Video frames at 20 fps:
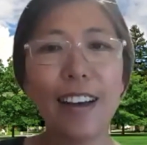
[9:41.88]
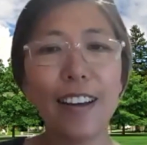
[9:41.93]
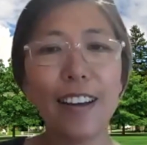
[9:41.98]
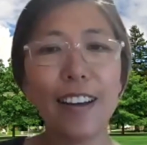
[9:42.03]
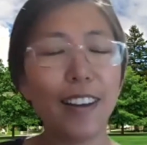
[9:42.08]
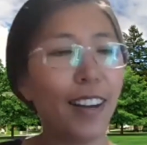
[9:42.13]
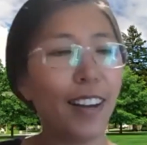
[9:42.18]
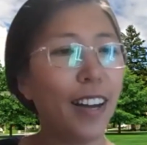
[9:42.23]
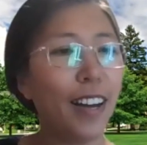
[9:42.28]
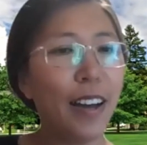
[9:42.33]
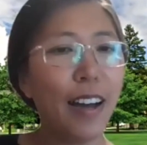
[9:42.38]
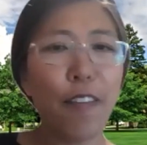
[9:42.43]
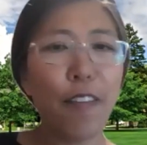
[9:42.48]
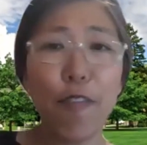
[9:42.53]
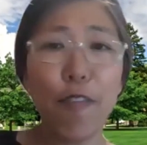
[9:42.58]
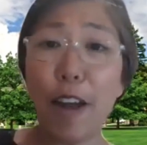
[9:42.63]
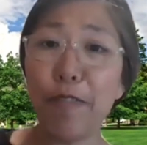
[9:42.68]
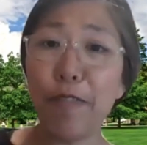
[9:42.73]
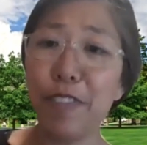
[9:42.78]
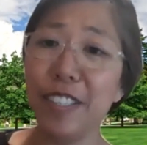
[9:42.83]
a
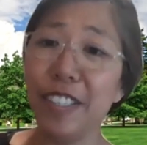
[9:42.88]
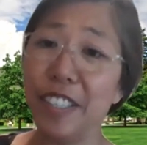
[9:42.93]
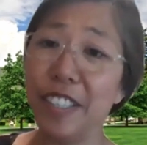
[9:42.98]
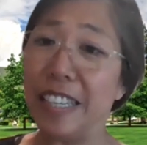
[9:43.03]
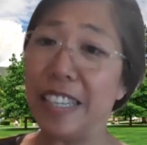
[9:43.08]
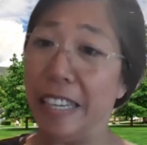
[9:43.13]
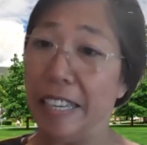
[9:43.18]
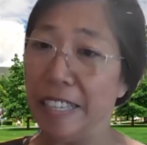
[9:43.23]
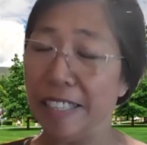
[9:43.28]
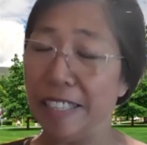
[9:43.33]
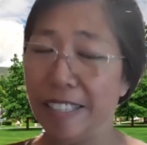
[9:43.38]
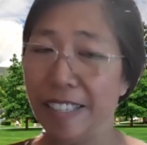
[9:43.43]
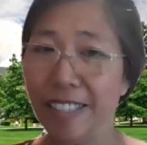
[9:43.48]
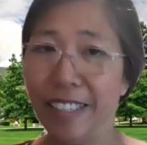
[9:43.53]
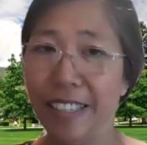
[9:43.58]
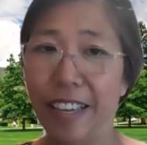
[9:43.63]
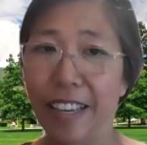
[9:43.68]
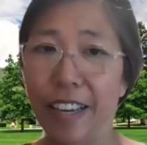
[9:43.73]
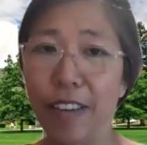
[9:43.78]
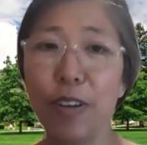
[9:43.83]
reference list.
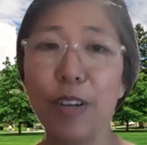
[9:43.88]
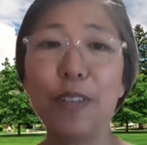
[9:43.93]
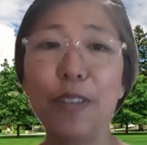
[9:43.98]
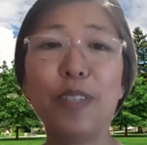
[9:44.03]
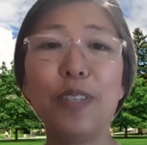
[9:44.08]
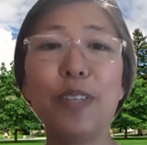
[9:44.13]
I want